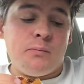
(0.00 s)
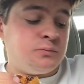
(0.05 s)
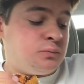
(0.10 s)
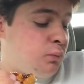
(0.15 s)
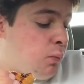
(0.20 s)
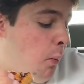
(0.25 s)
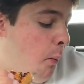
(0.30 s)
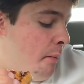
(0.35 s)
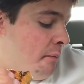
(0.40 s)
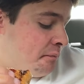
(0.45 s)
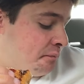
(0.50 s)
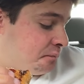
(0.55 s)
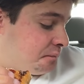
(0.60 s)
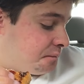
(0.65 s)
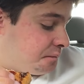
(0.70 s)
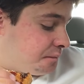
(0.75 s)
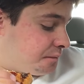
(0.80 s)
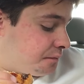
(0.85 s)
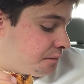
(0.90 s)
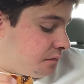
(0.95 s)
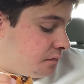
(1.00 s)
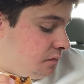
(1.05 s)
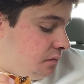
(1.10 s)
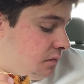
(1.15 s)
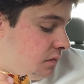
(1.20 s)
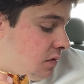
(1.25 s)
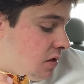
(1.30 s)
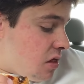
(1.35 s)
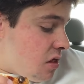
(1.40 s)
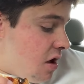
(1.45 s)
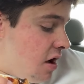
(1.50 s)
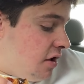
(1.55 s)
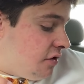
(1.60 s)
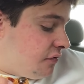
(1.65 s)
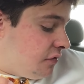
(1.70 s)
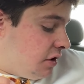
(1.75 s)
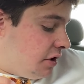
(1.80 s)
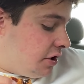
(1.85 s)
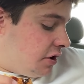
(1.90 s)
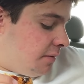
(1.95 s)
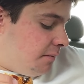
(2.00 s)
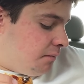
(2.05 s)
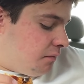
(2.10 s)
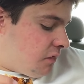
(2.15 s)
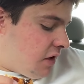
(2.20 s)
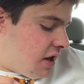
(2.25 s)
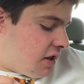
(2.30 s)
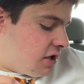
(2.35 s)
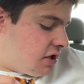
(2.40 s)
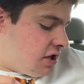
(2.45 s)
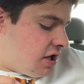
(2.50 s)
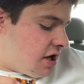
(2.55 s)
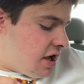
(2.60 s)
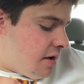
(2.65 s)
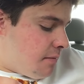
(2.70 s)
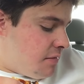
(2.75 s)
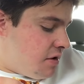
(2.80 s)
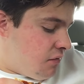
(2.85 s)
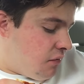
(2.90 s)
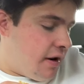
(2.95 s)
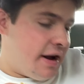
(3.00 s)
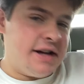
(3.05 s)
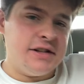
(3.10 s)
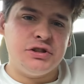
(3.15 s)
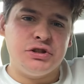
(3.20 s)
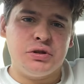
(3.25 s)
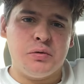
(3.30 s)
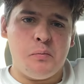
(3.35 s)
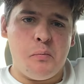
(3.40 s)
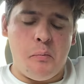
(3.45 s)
Mmm, that's really good. I think they gave me ranch